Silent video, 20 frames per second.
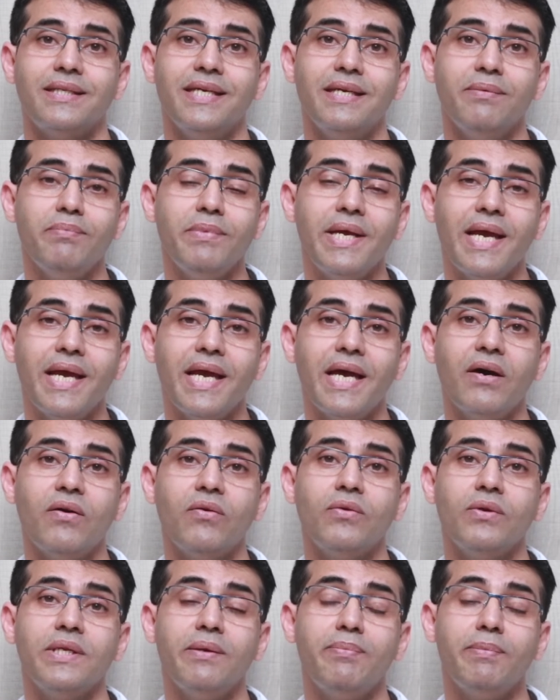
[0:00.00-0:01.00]
they may
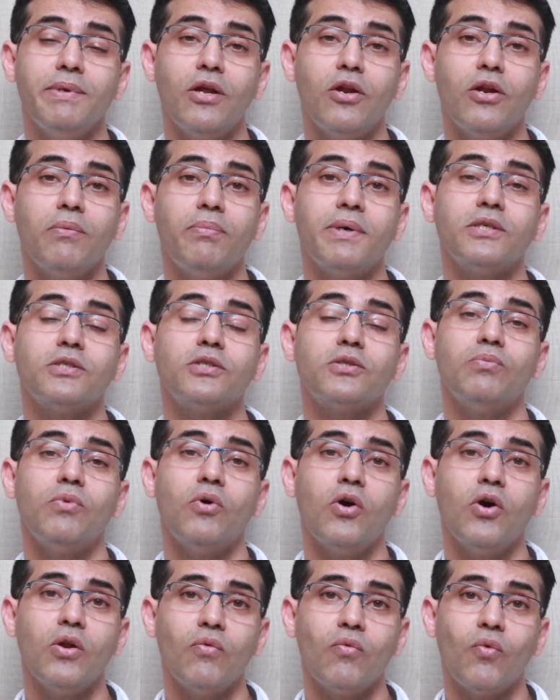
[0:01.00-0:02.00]
develop a
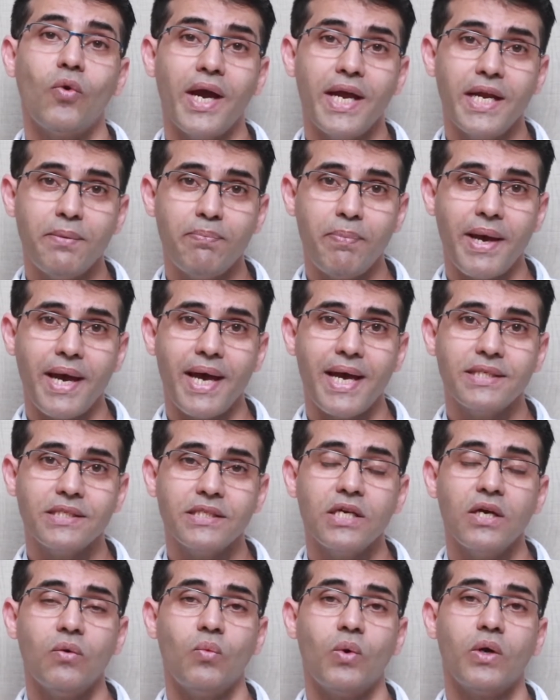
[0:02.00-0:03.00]
small white patch,
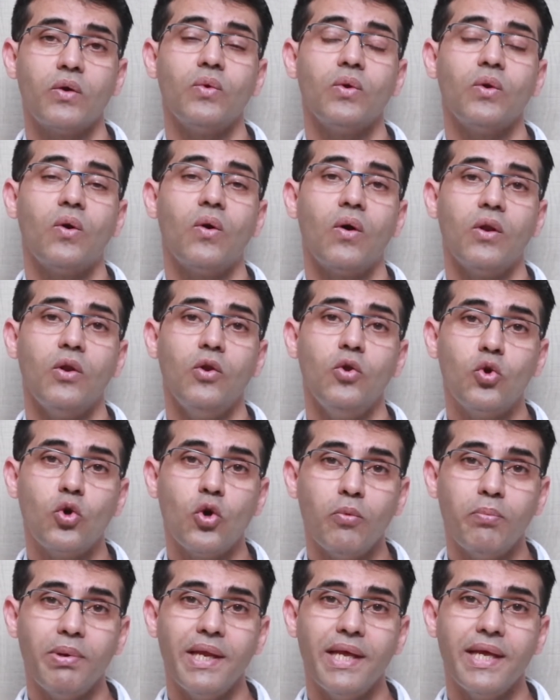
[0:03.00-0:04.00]
what we call
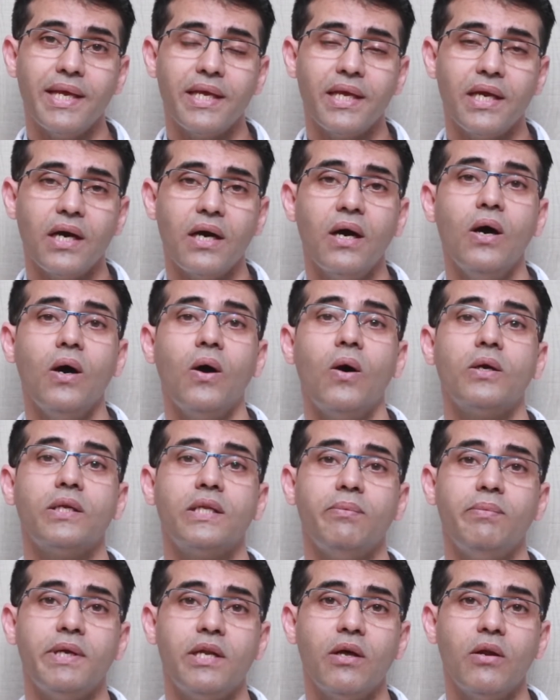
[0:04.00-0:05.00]
leukoplakia, or
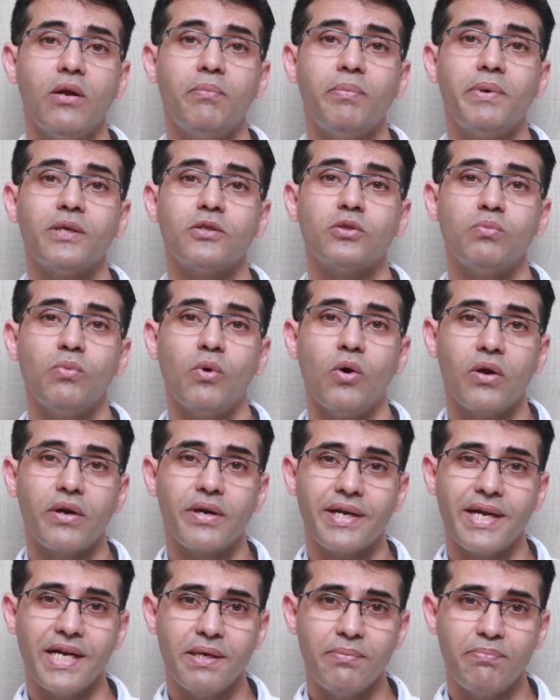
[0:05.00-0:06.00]
they may develop a small
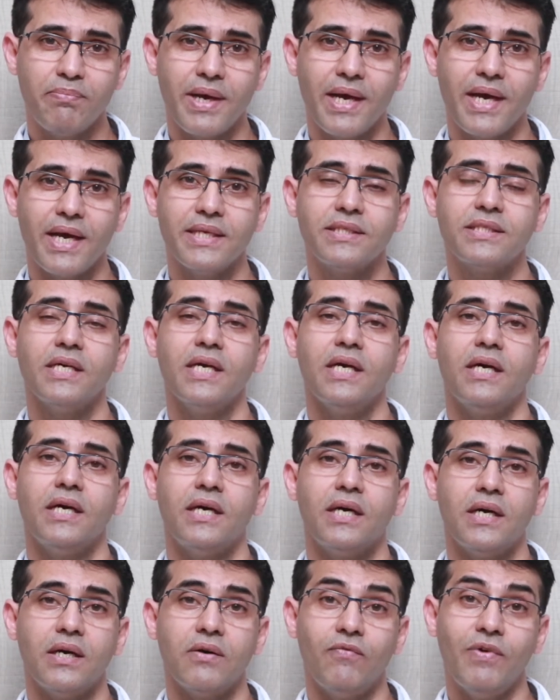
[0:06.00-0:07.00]
red patch,
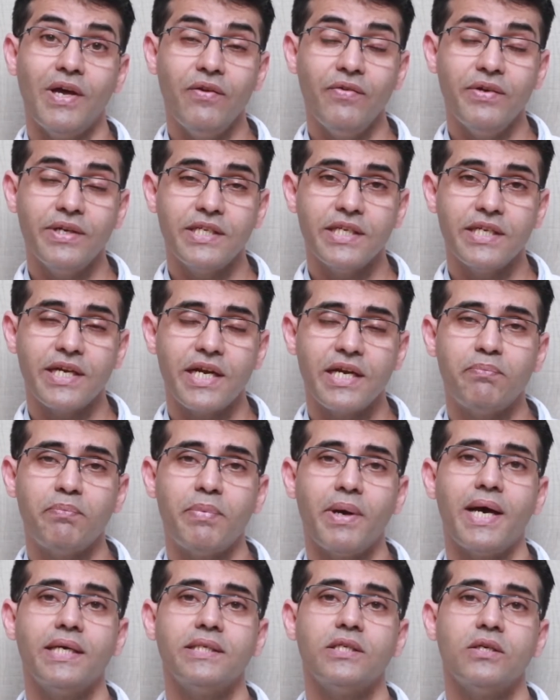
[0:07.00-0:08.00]
velvety red
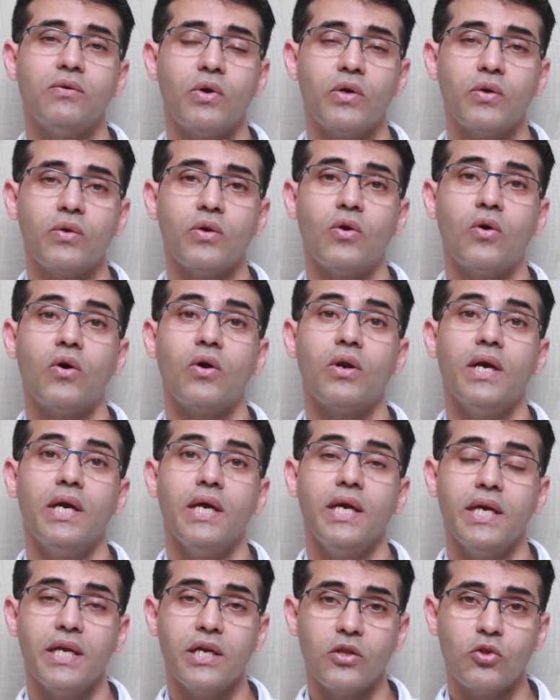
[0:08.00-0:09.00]
patch, what we call
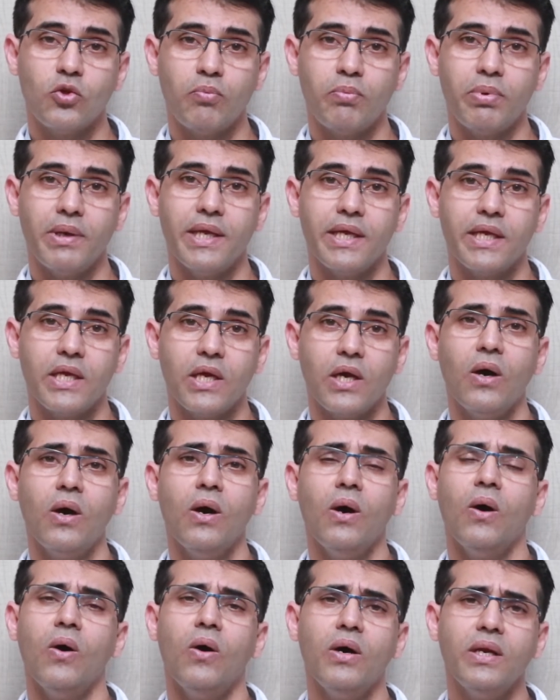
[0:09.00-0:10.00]
erythroplakia,
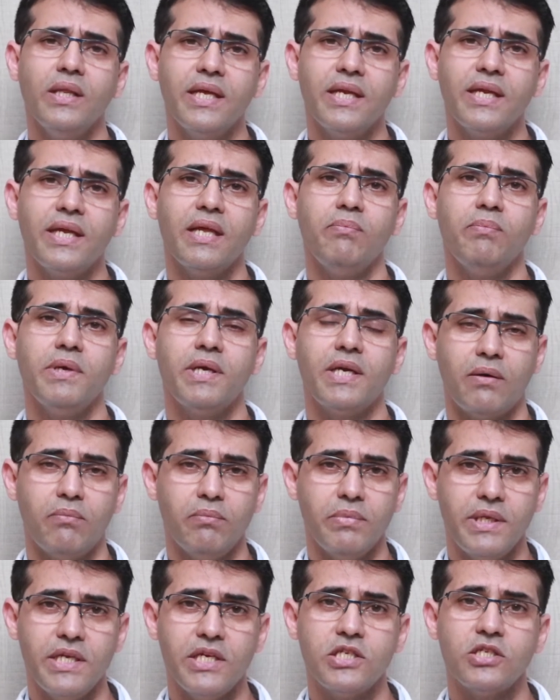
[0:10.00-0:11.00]
or there can be
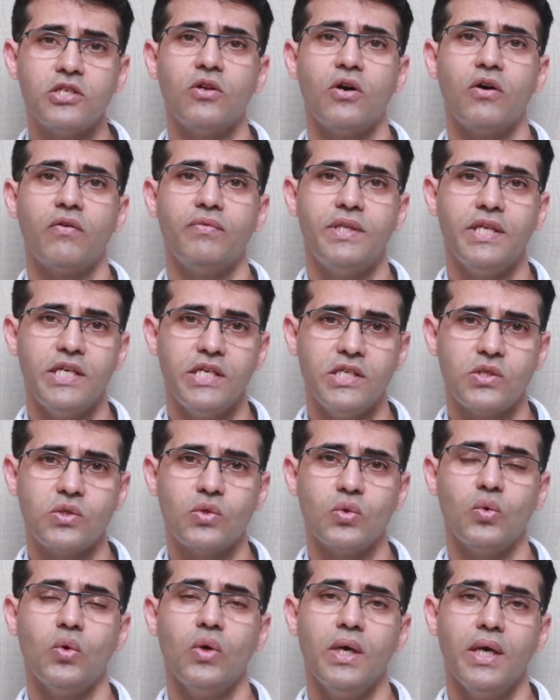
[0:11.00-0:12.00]
combination of these
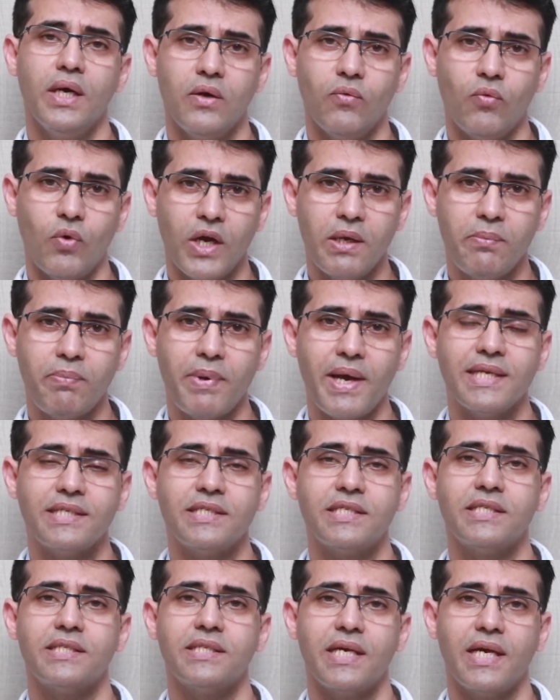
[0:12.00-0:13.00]
two, the white
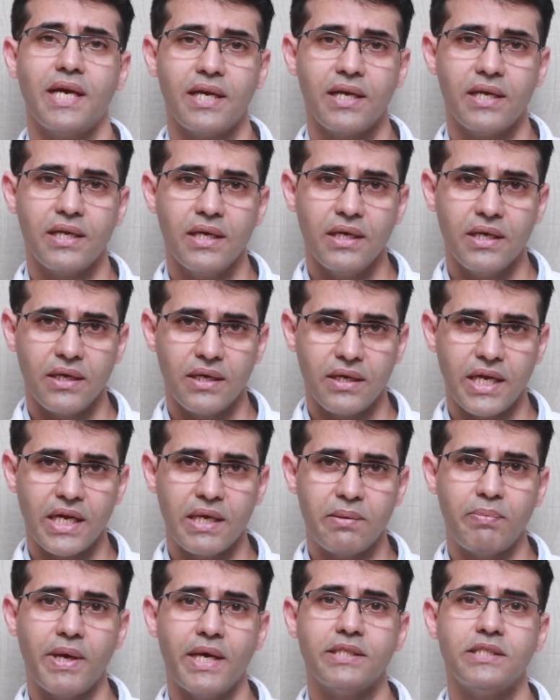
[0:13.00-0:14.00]
patches and
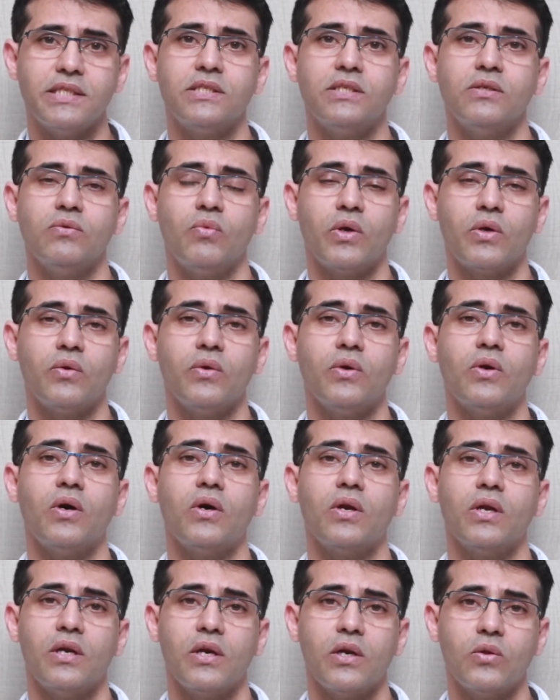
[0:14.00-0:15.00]
red patches, what we
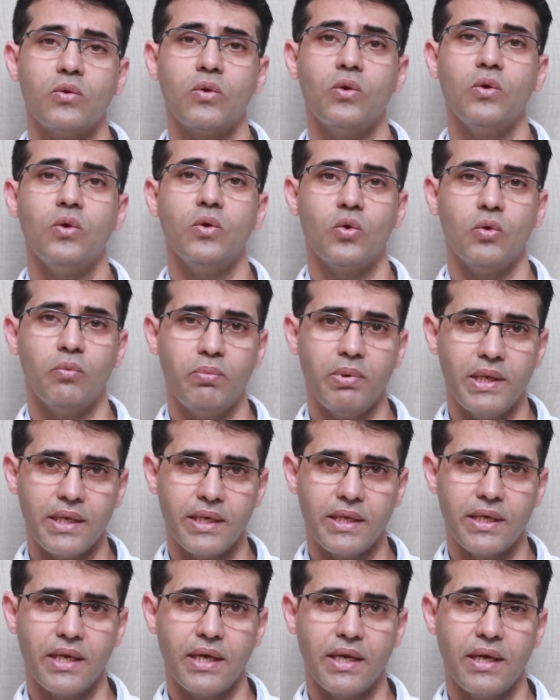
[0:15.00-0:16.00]
call
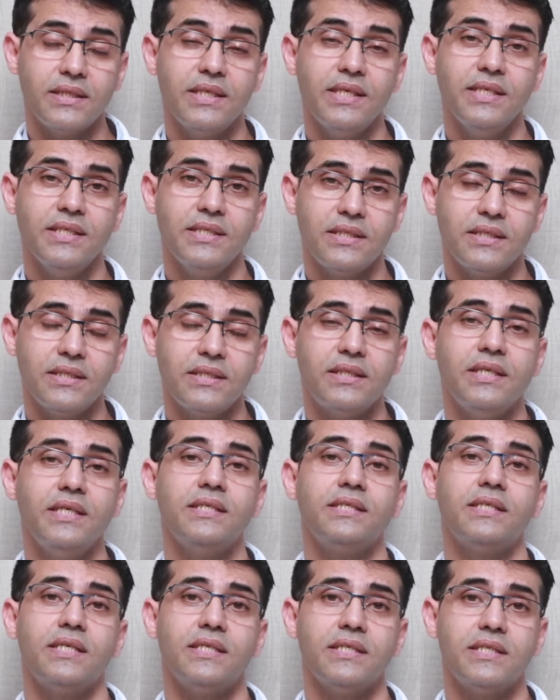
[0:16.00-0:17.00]
erythroleukoplakia.
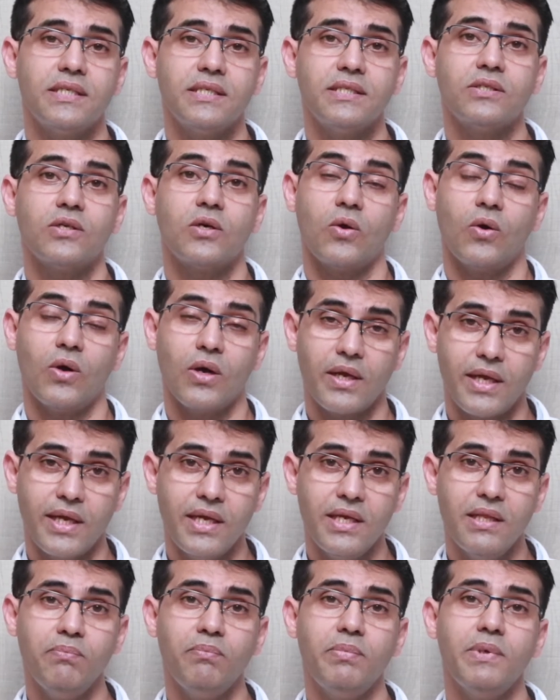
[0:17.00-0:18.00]
These conditions are
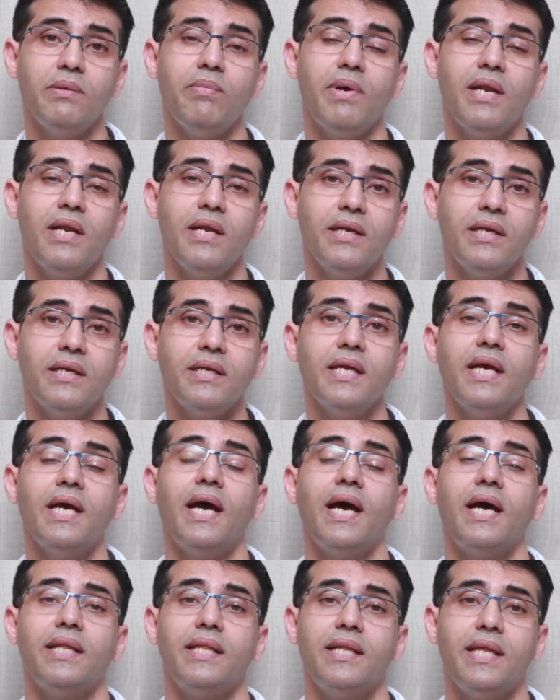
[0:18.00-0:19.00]
again premalignant
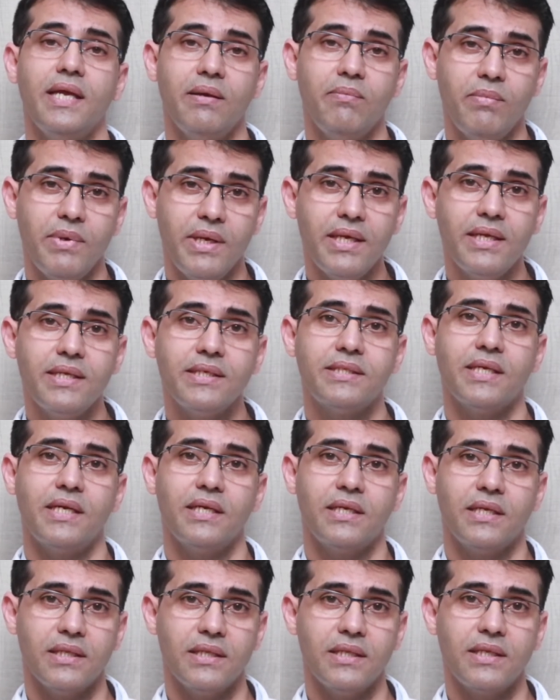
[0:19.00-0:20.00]
and they may
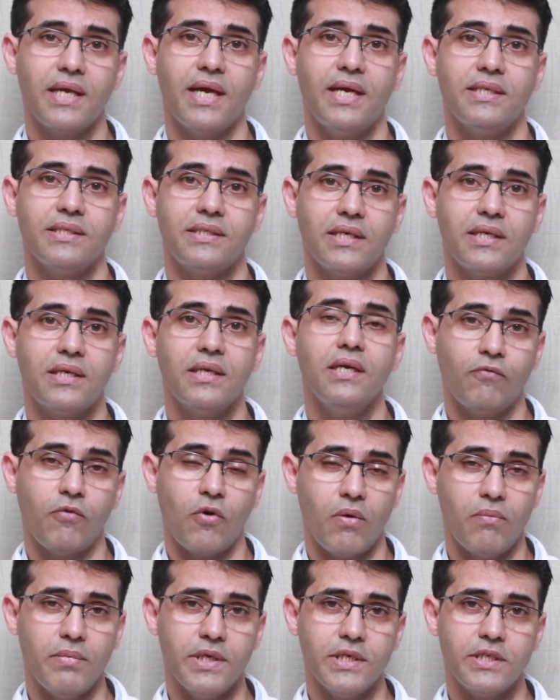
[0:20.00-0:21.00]
result in cancer
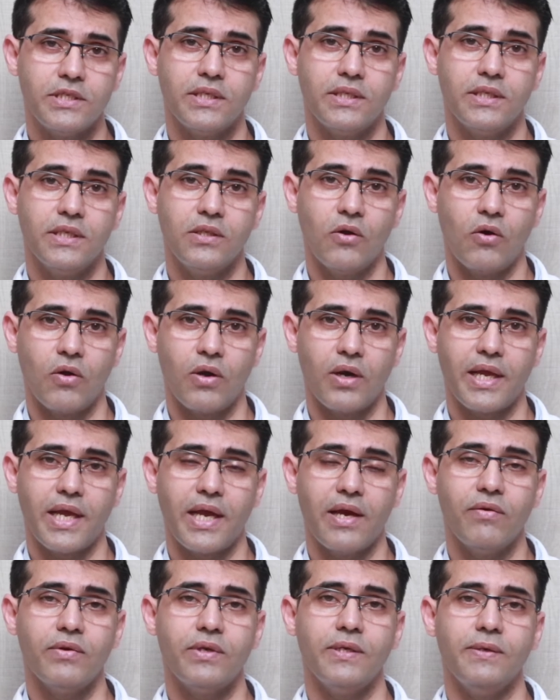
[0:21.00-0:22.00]
formation in oral
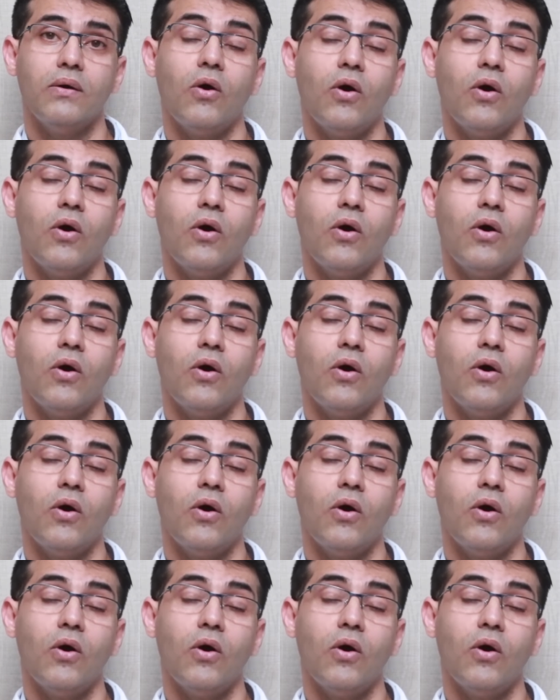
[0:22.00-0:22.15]
cavity.